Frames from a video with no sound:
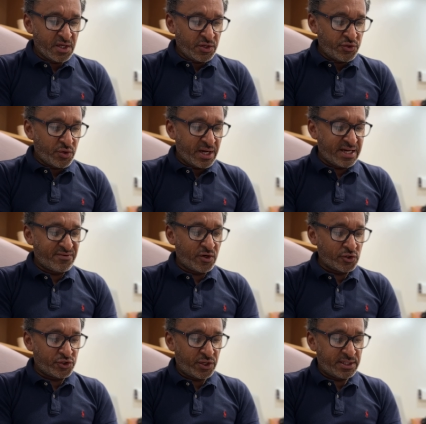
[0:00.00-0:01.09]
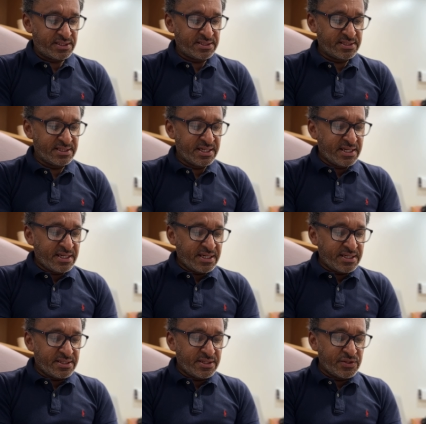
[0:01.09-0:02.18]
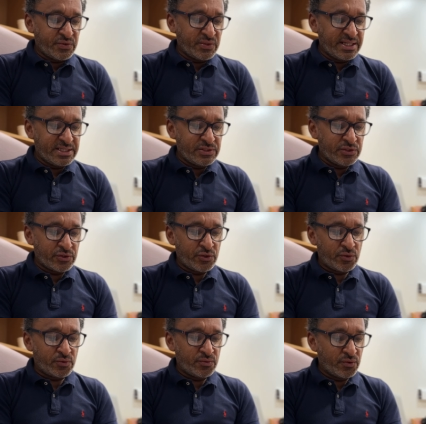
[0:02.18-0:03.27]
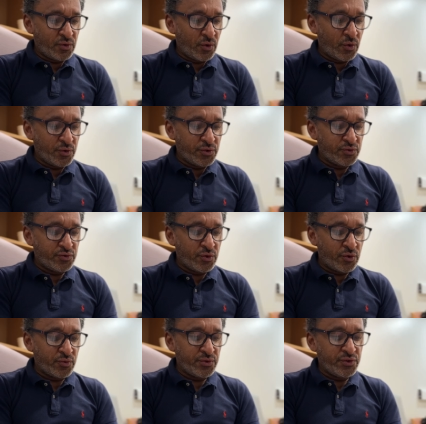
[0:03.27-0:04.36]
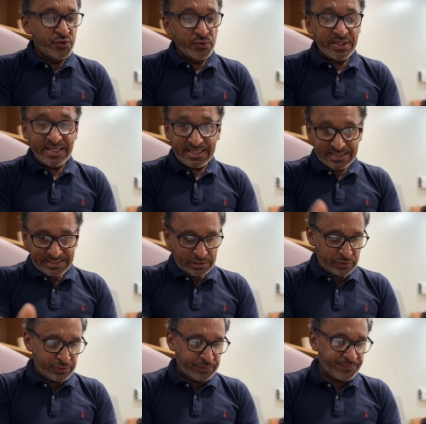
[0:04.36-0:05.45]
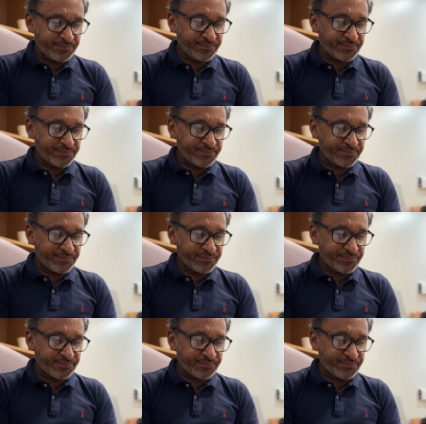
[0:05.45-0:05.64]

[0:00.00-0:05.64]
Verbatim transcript: You have a choice. Either you lead your doubt or you do you lead you.